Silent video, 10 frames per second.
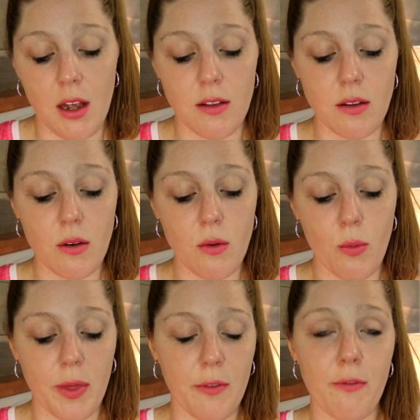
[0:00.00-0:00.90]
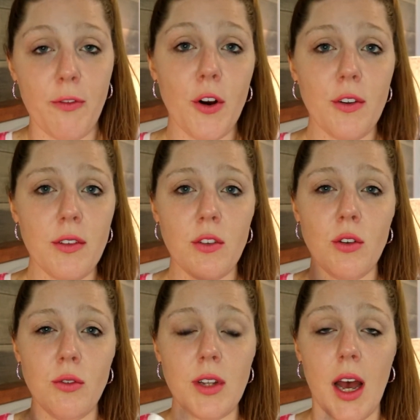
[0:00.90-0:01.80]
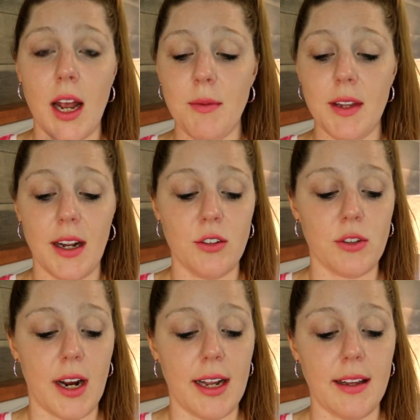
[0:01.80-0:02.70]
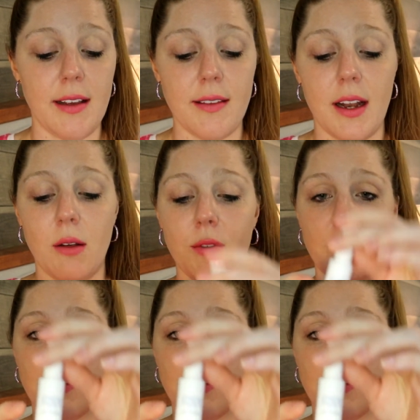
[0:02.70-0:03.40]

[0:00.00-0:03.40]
So the first two times that I tried this, and it was a